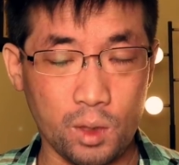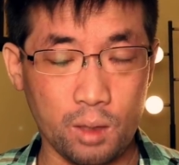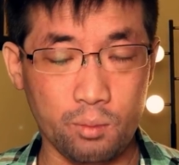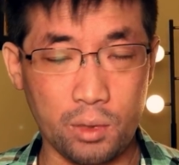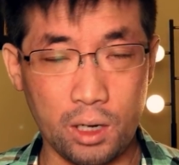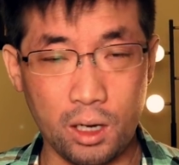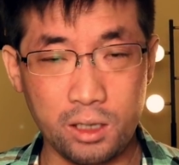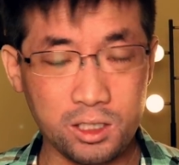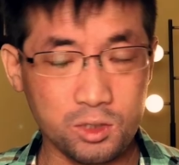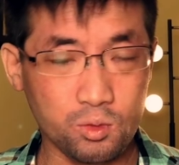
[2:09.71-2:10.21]

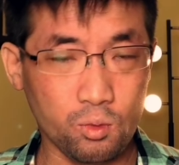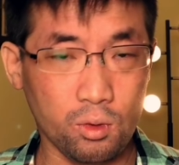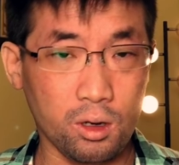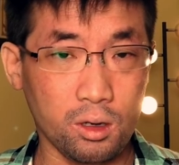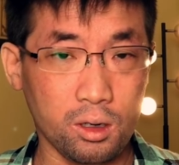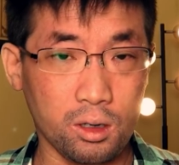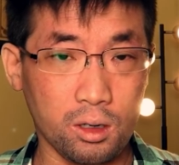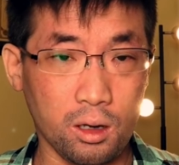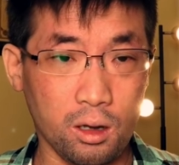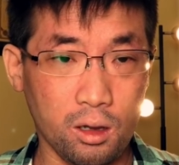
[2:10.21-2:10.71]
But I just
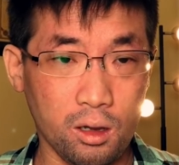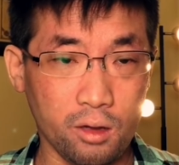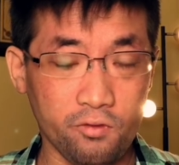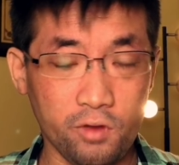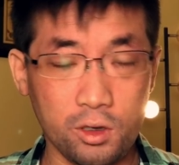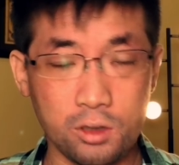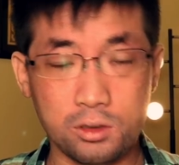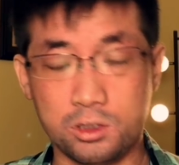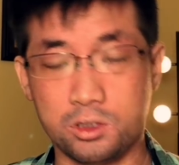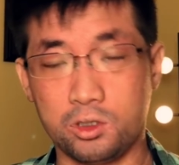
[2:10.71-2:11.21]
wanted all of
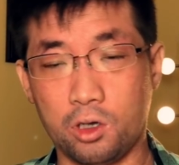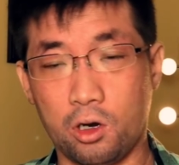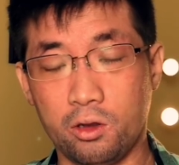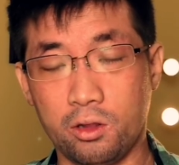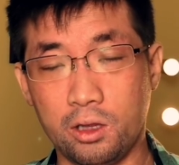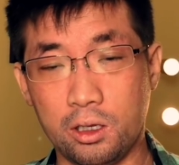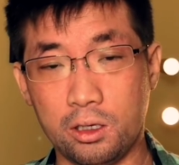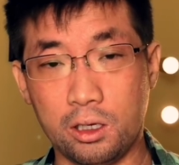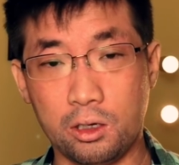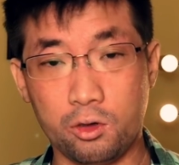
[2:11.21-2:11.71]
you to start
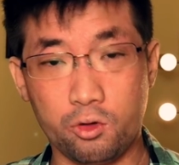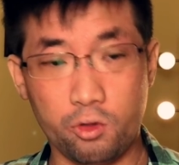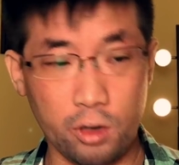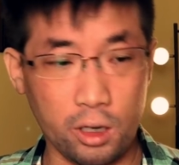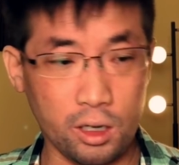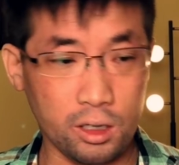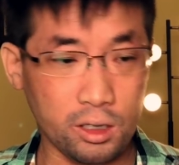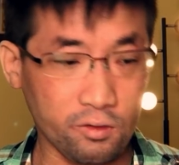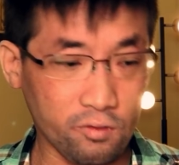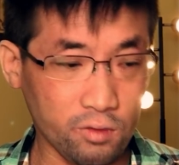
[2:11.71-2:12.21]
thinking
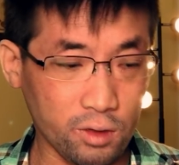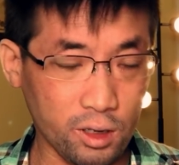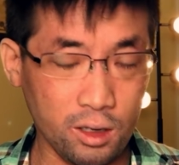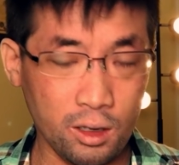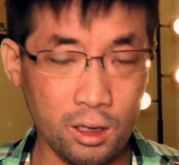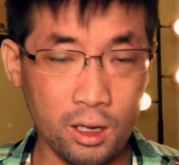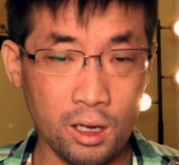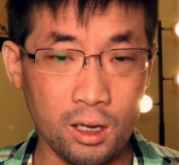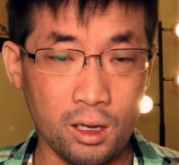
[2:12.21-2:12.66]
creatively